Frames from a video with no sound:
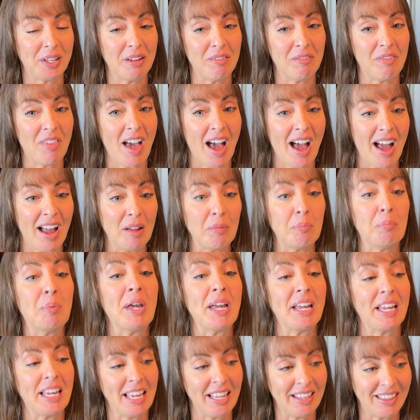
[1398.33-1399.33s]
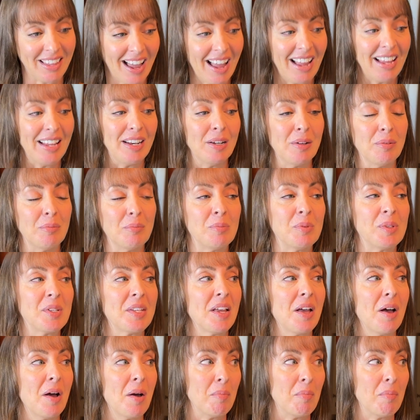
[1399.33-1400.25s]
of that picking the items,